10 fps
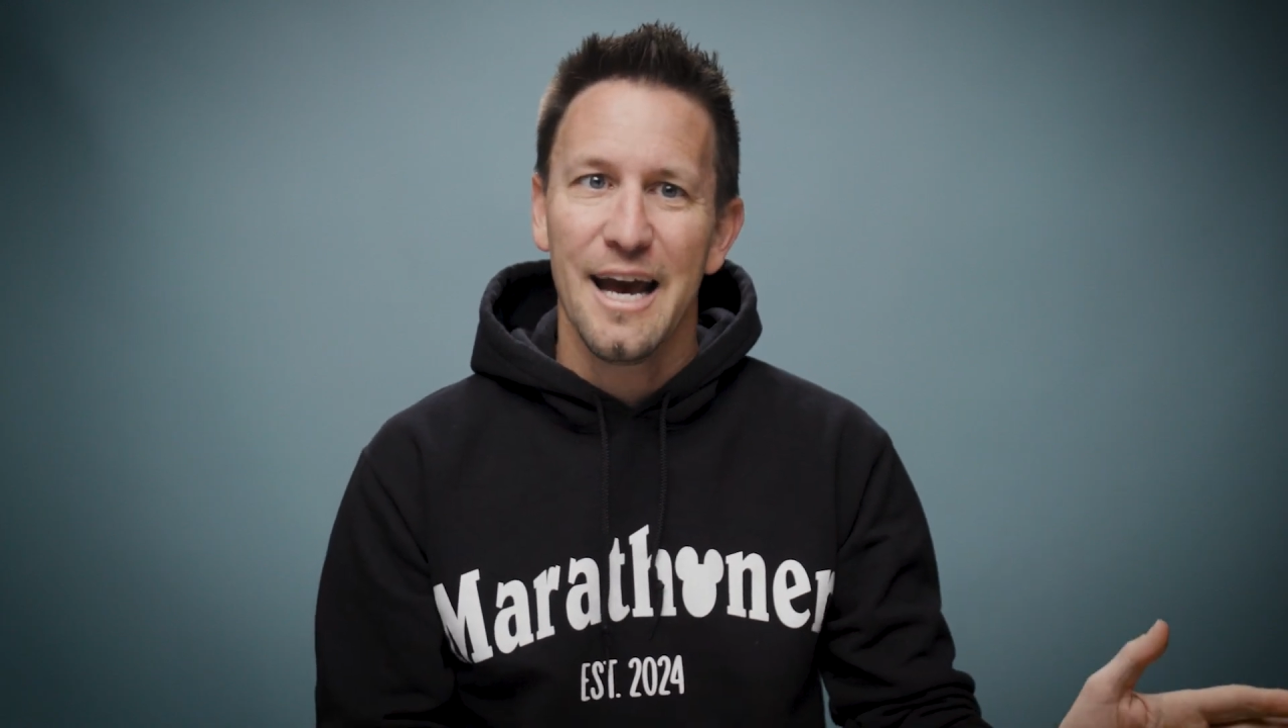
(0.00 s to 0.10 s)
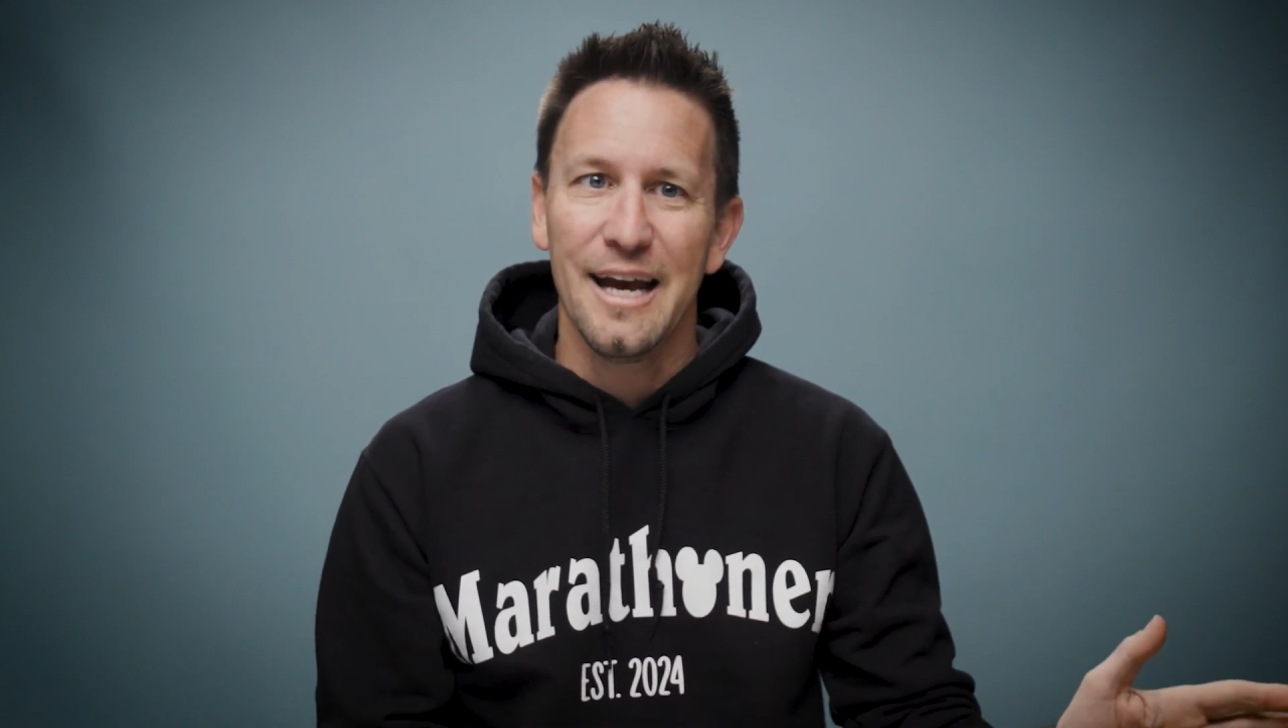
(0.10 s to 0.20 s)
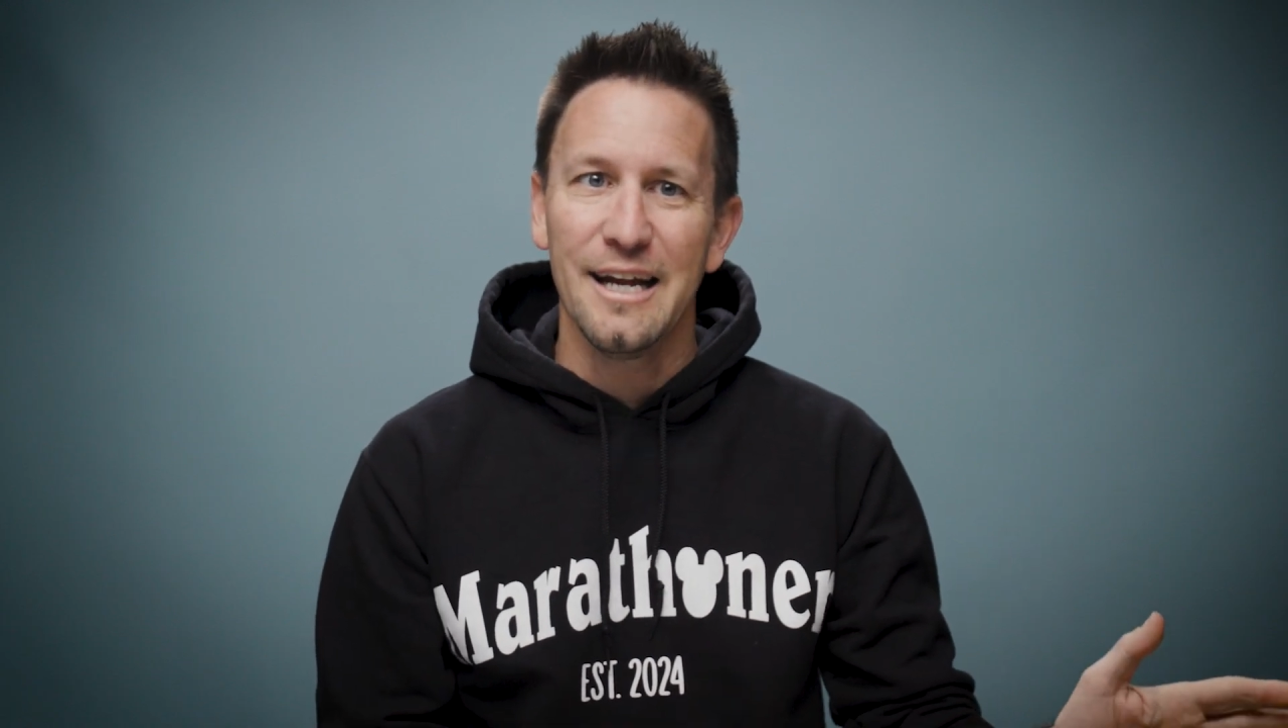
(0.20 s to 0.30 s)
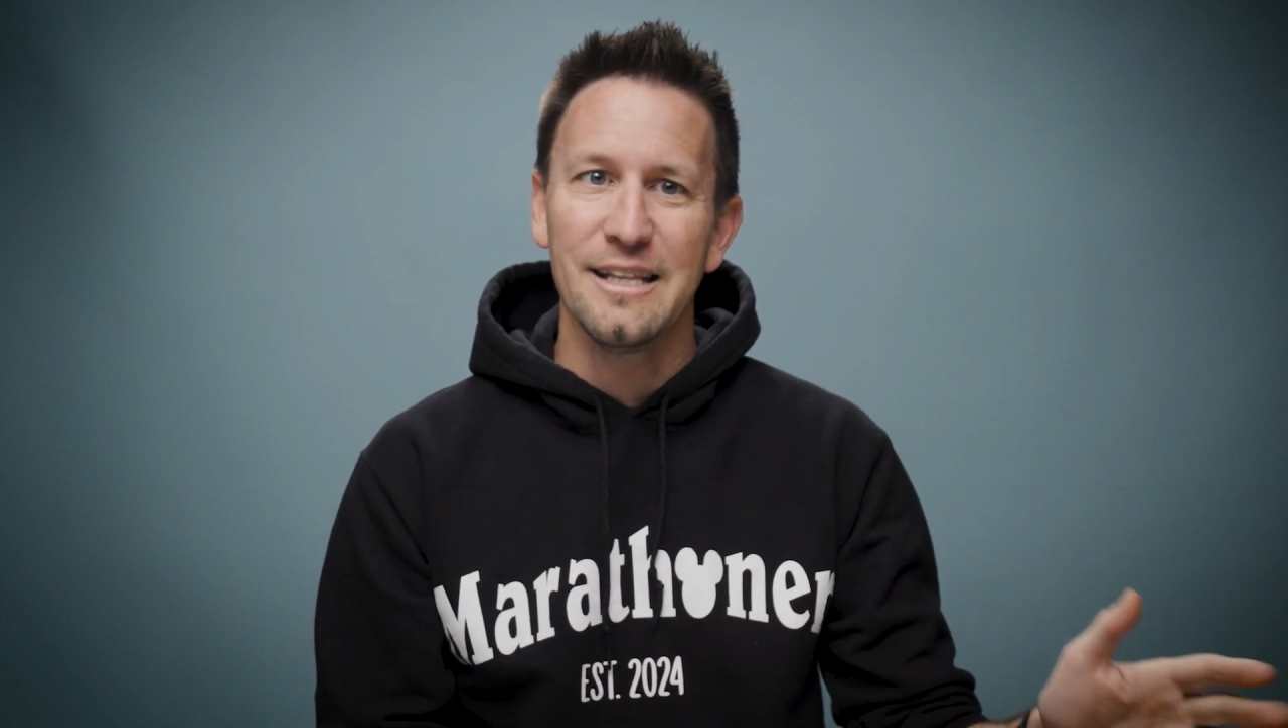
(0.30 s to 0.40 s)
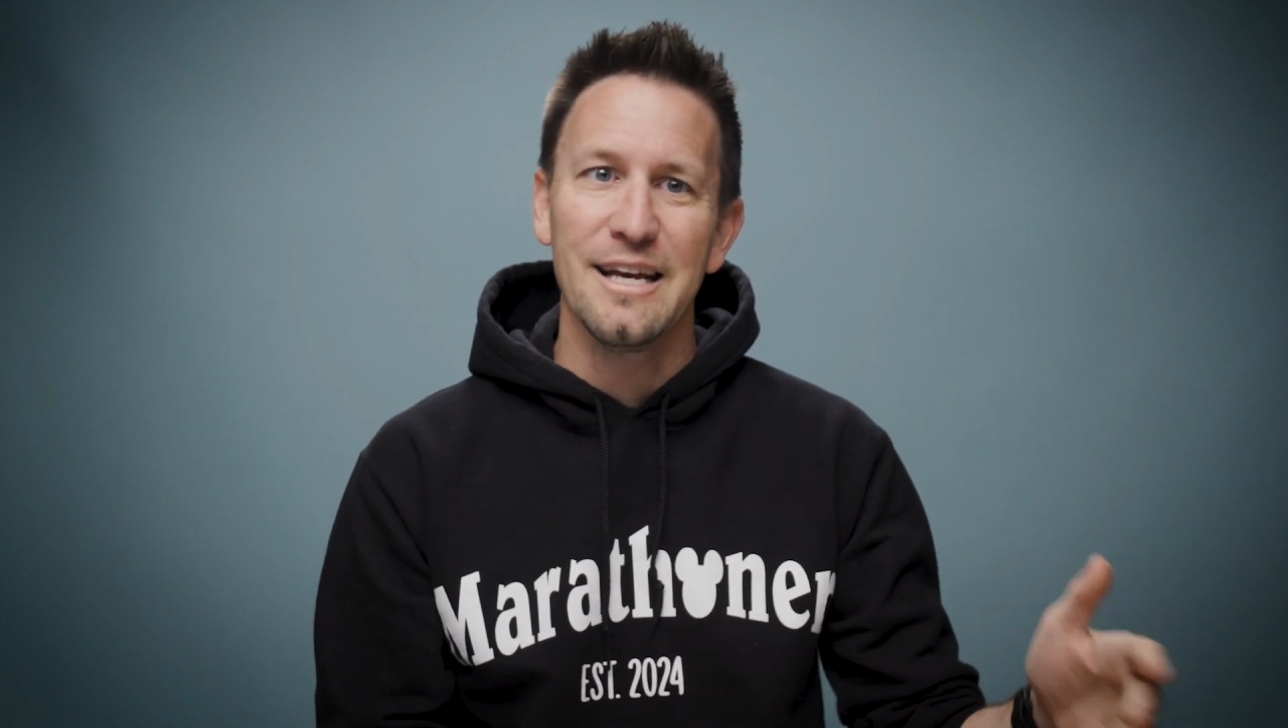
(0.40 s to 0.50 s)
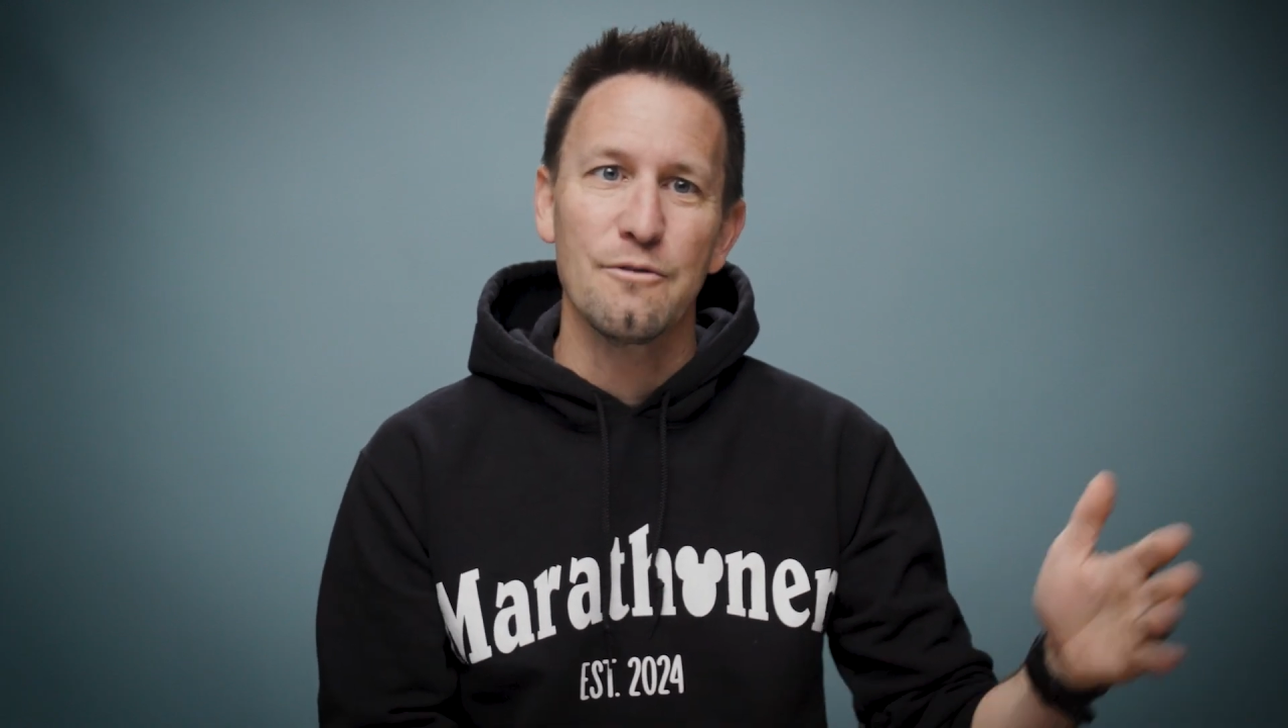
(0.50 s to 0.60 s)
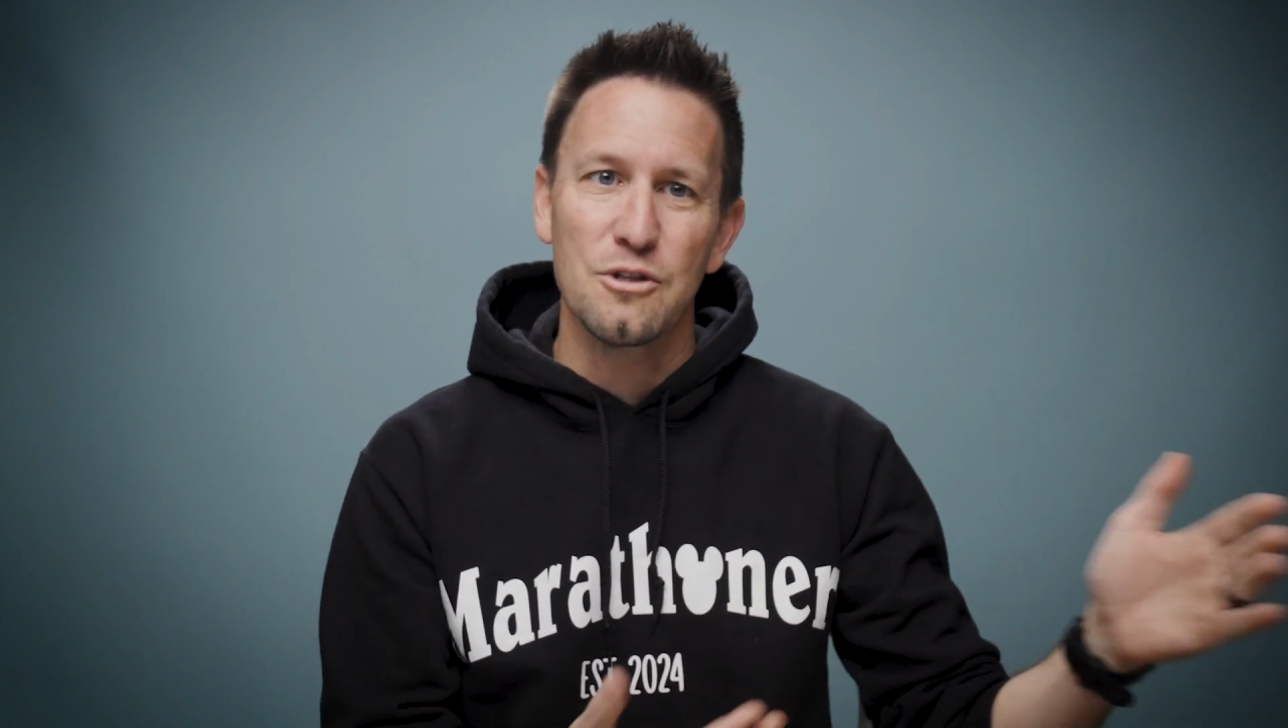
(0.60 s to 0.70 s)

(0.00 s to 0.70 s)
and they